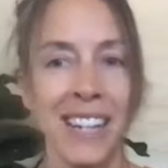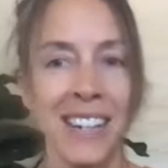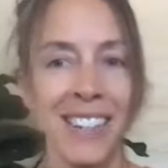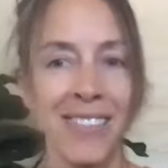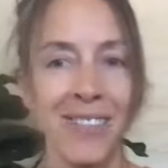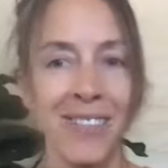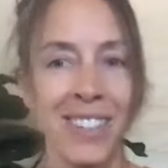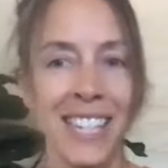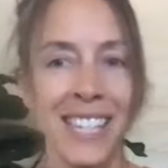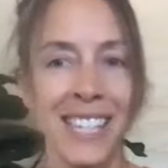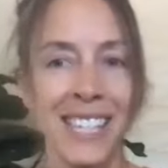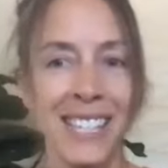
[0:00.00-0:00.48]

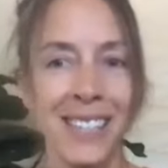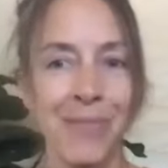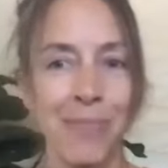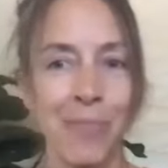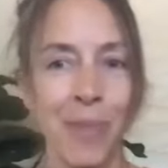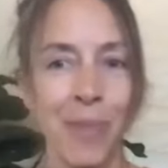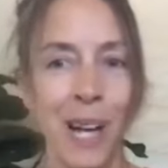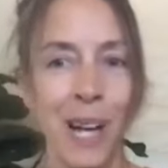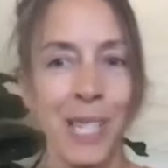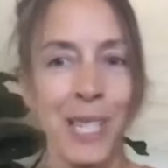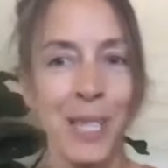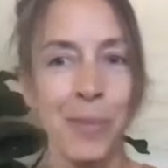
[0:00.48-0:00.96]
it's
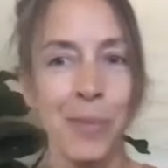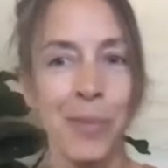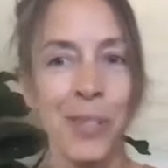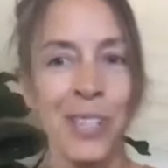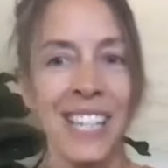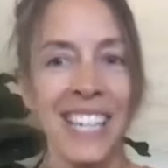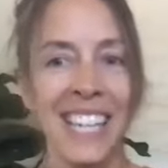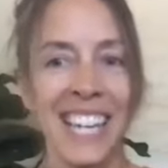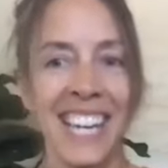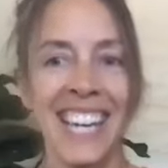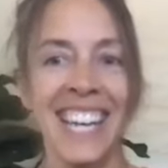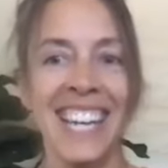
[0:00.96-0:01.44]
possible
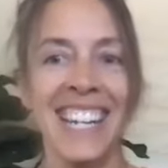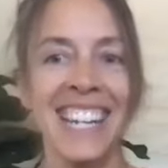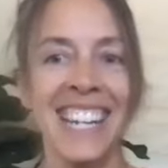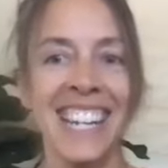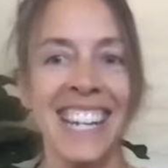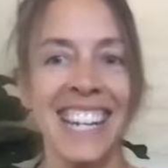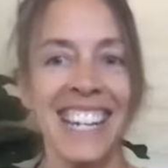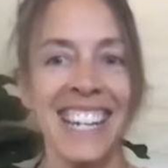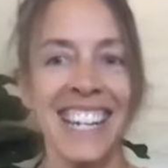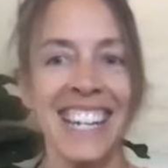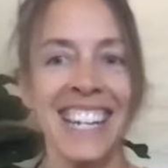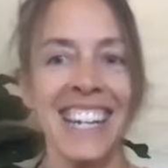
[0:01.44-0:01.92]
again,
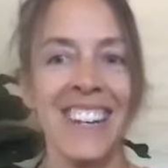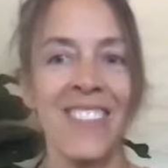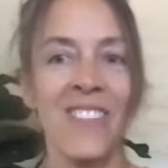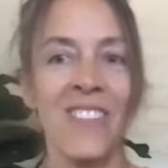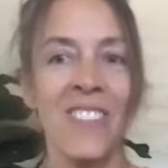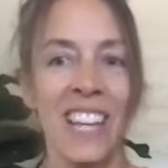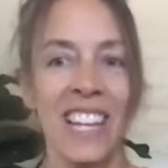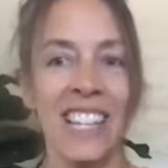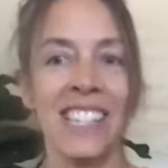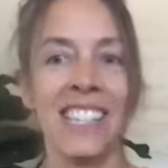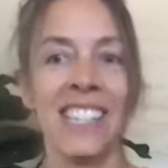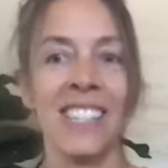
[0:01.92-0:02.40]
any
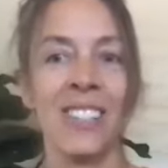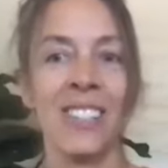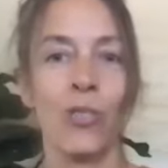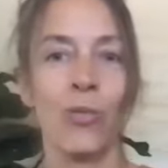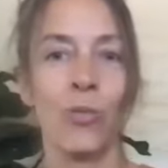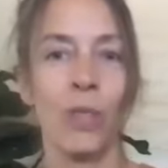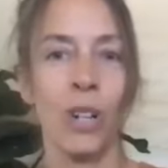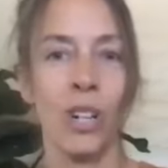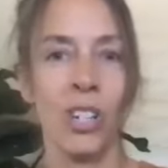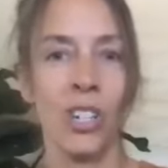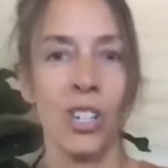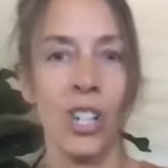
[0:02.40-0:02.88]
events or
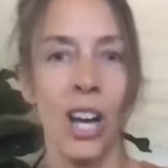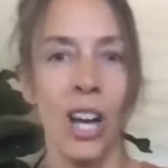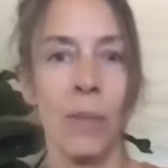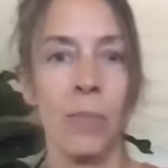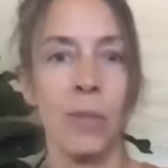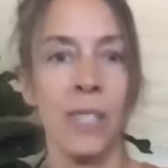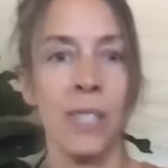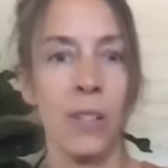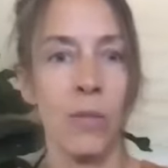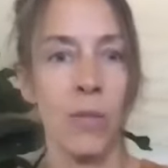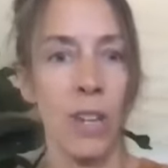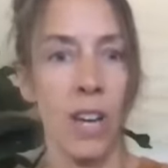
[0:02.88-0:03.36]
workshops
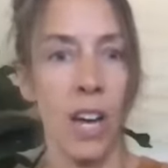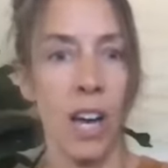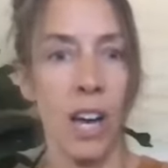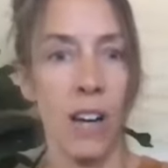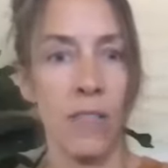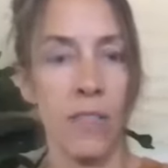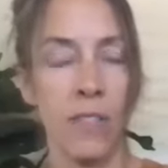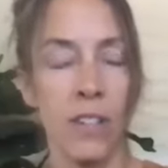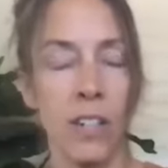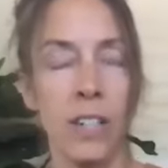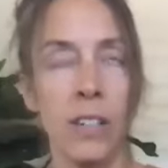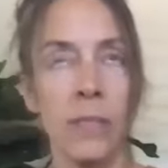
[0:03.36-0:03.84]
that we
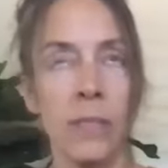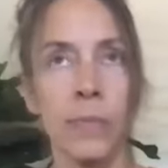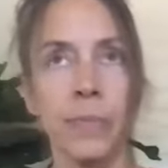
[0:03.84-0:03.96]
offer.